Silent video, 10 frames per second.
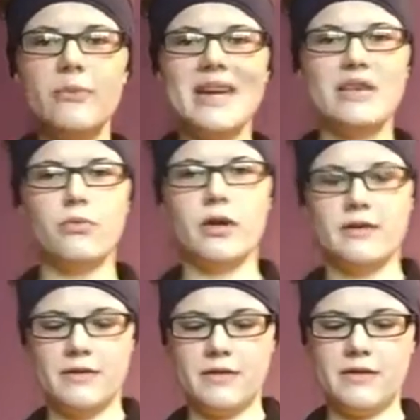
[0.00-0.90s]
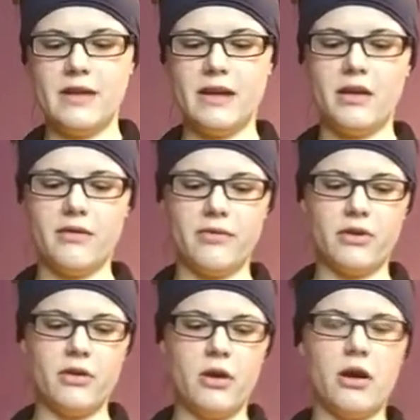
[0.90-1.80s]
main ones that cover
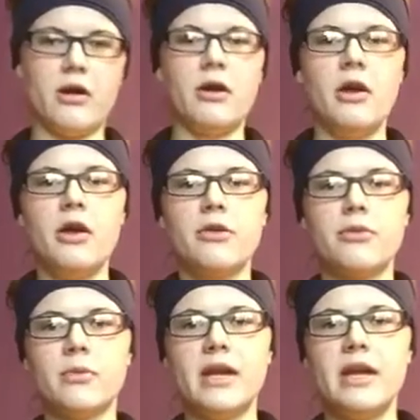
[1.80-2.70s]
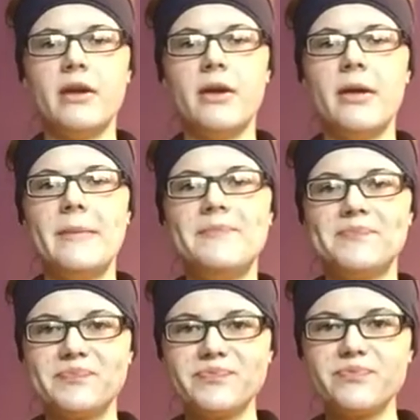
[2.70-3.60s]
our 3
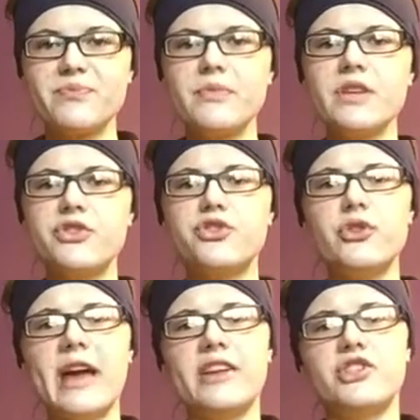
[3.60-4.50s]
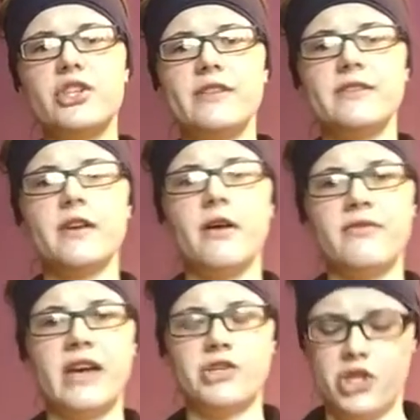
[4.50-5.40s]
strategies of
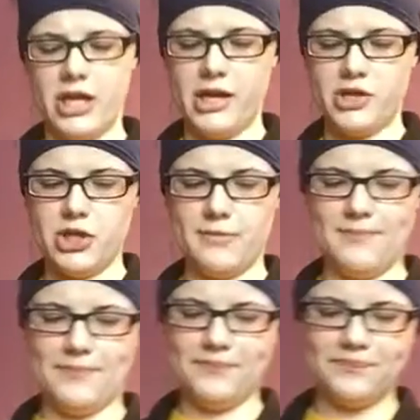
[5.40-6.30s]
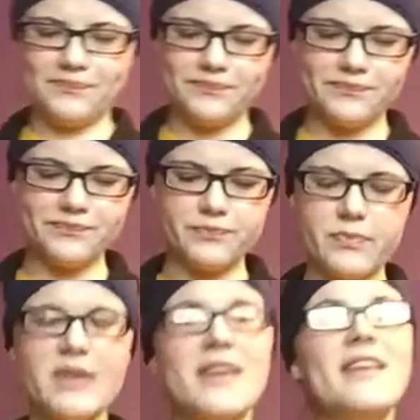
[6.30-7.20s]
education.
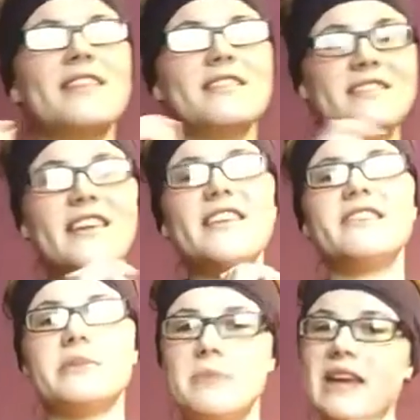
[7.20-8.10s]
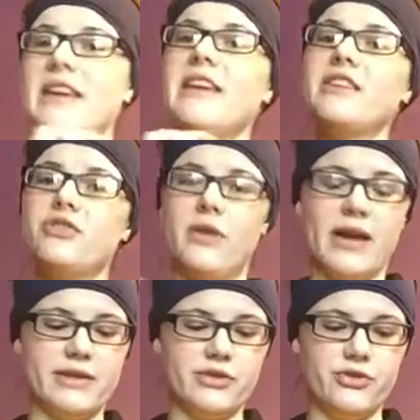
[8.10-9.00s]
The studies are making it tried
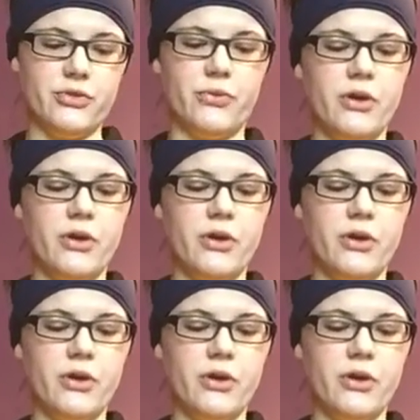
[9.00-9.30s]
and true.